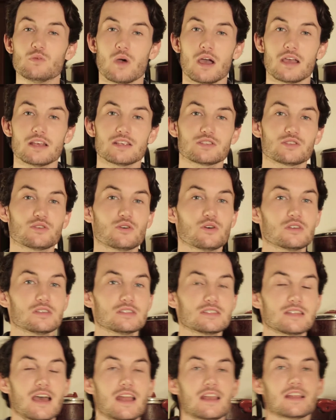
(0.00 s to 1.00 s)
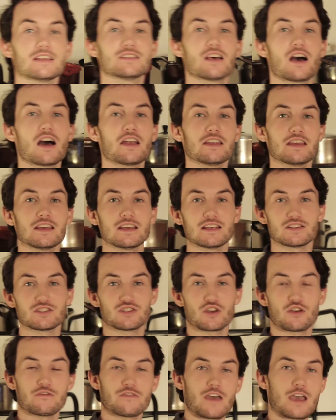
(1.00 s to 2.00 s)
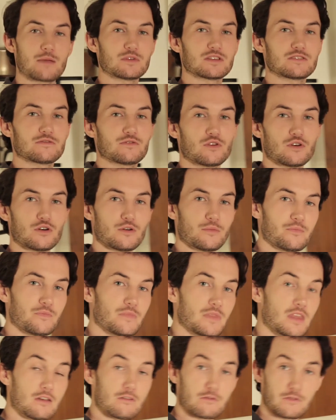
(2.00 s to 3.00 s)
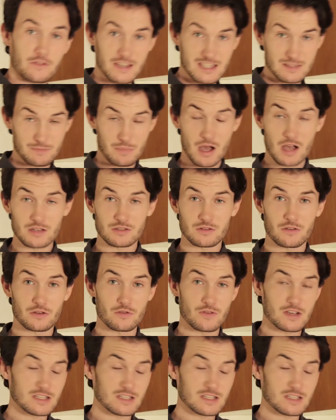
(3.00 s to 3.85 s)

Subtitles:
white sauce that lasagna is so famous for. For this part of the